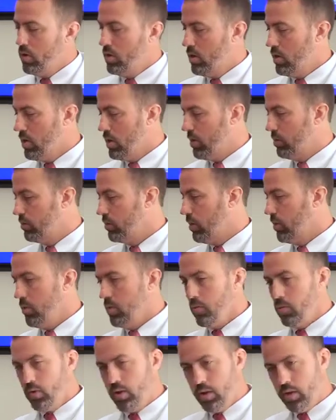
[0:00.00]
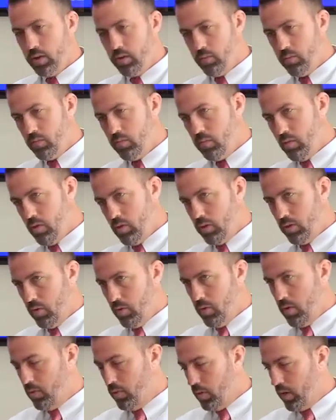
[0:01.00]
Some people get more,
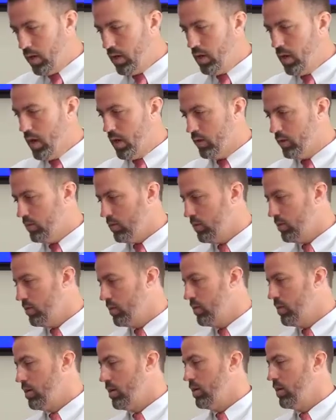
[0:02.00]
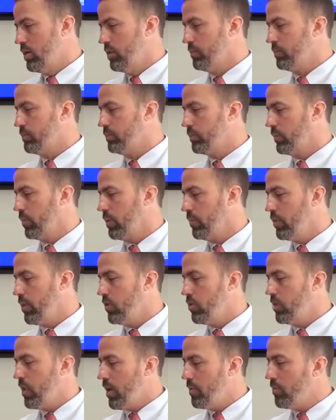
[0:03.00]
some people get less. The
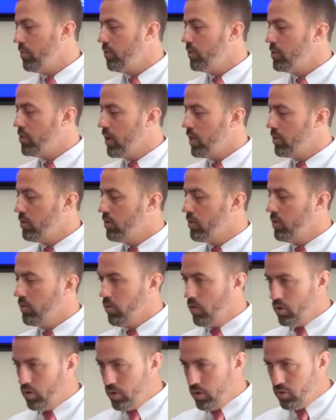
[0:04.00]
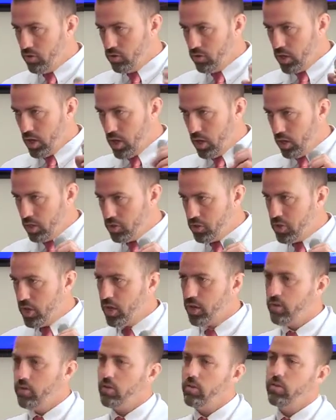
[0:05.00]
other type of injection, you've heard of these gel
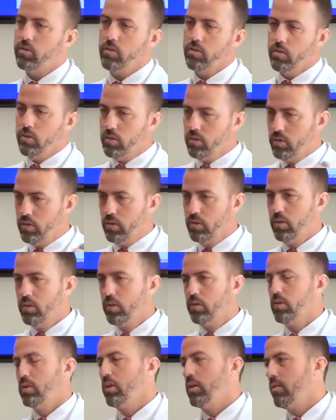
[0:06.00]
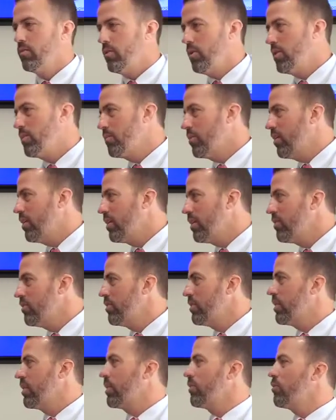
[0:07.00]
injections, and I've heard them called
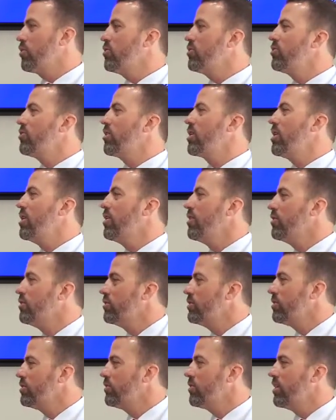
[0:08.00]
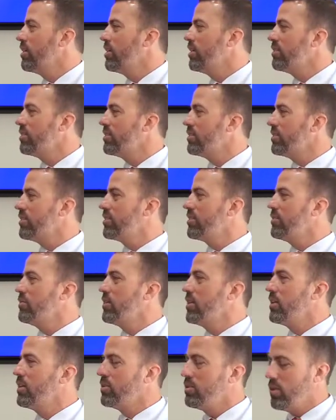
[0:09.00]
everything. Rooster cone, what else?
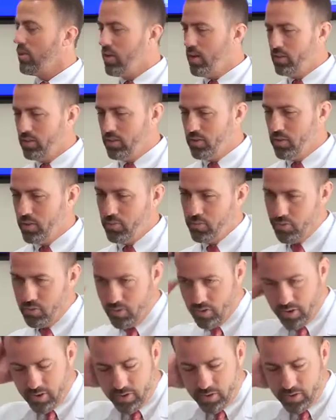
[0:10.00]
There's all kinds of terms for it.